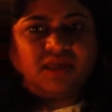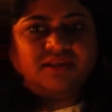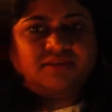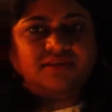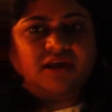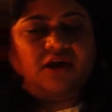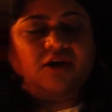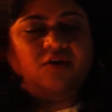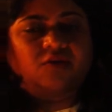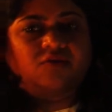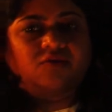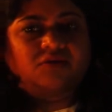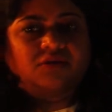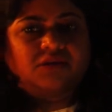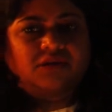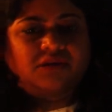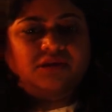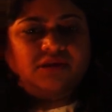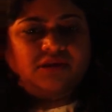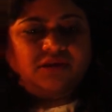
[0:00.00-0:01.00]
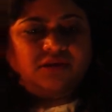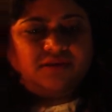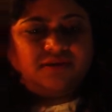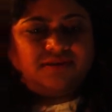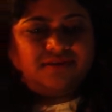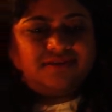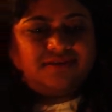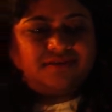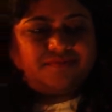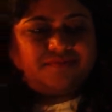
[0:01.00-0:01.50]
So,
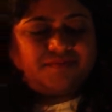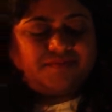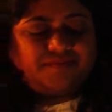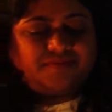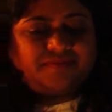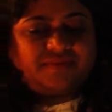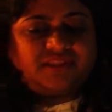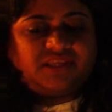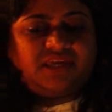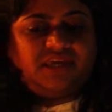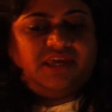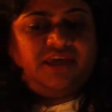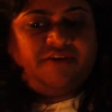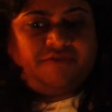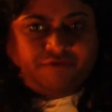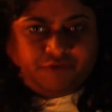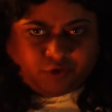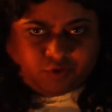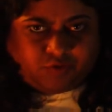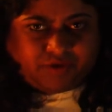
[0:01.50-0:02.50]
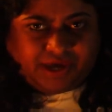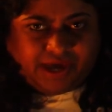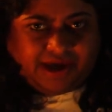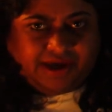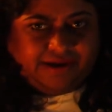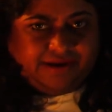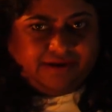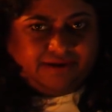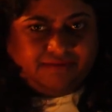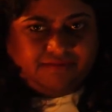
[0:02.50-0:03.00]
if you
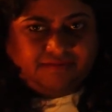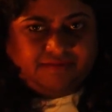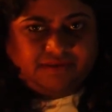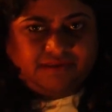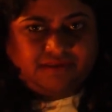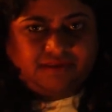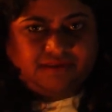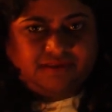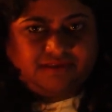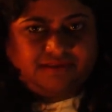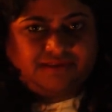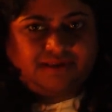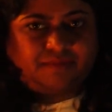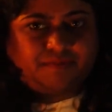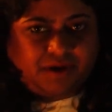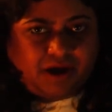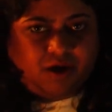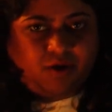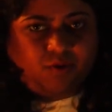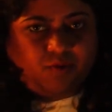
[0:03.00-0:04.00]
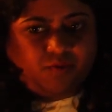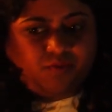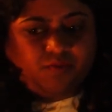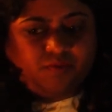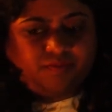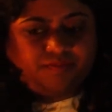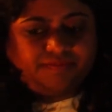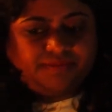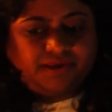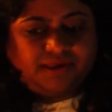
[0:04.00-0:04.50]
can somehow
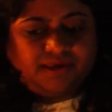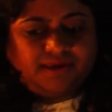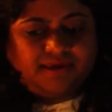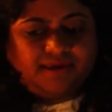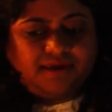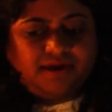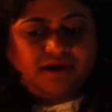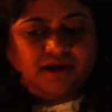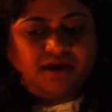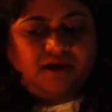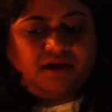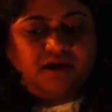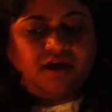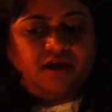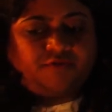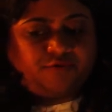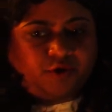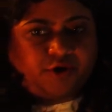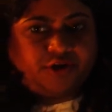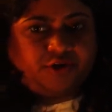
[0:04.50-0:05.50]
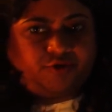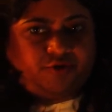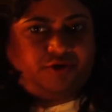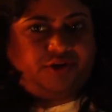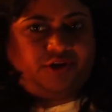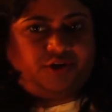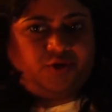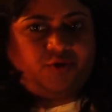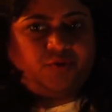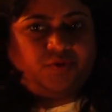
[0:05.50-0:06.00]
avoid
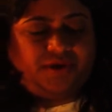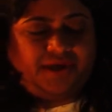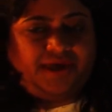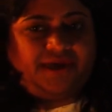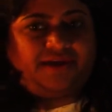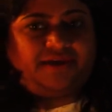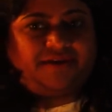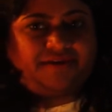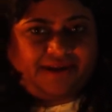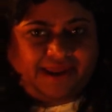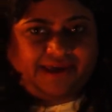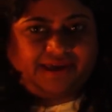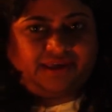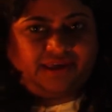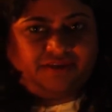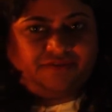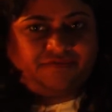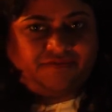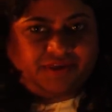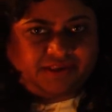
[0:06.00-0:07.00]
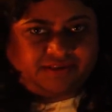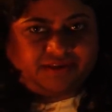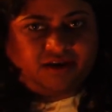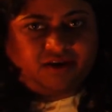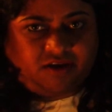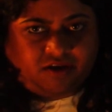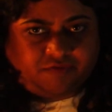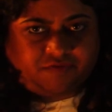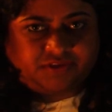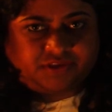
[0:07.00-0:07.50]
going to a cranky
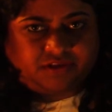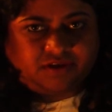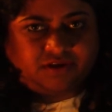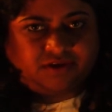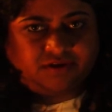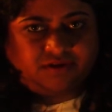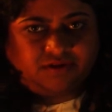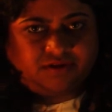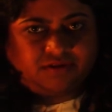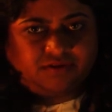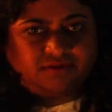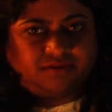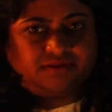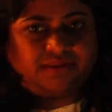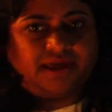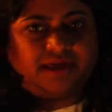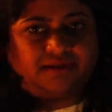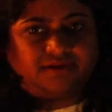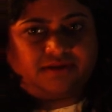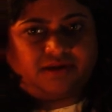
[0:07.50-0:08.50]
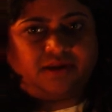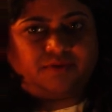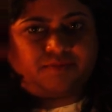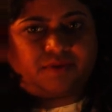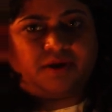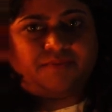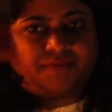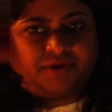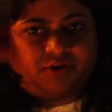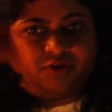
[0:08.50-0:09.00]
visa officer, then it
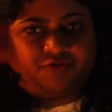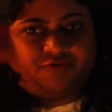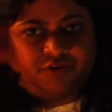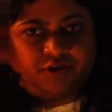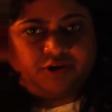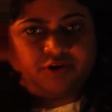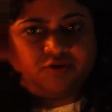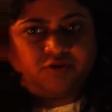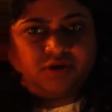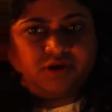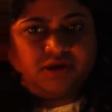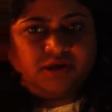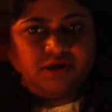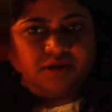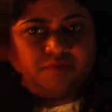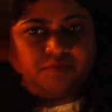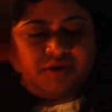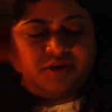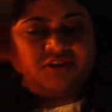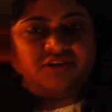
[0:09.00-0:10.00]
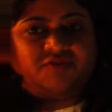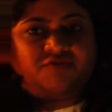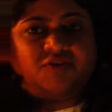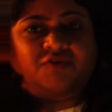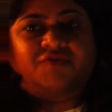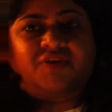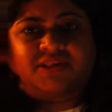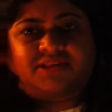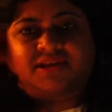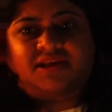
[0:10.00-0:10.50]
might be good for you. Because if
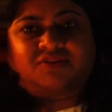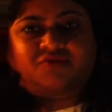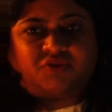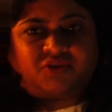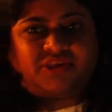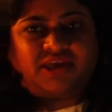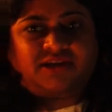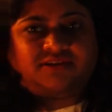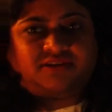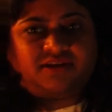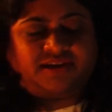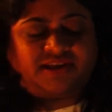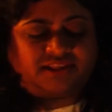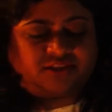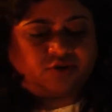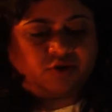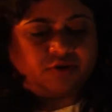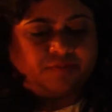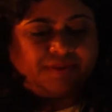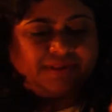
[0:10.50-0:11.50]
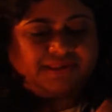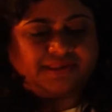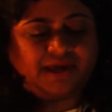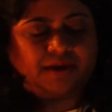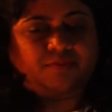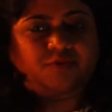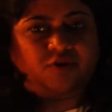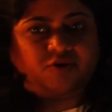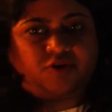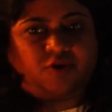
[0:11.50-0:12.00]
your visa is rejected, it's going to be
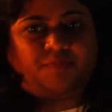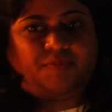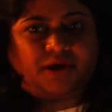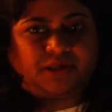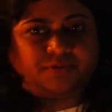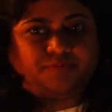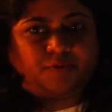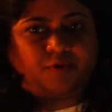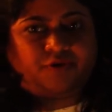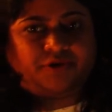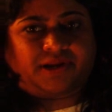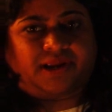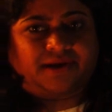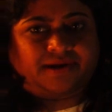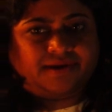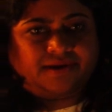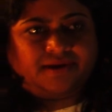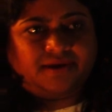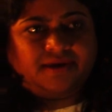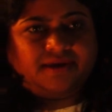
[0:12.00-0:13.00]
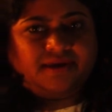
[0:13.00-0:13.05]
stamped on your passport and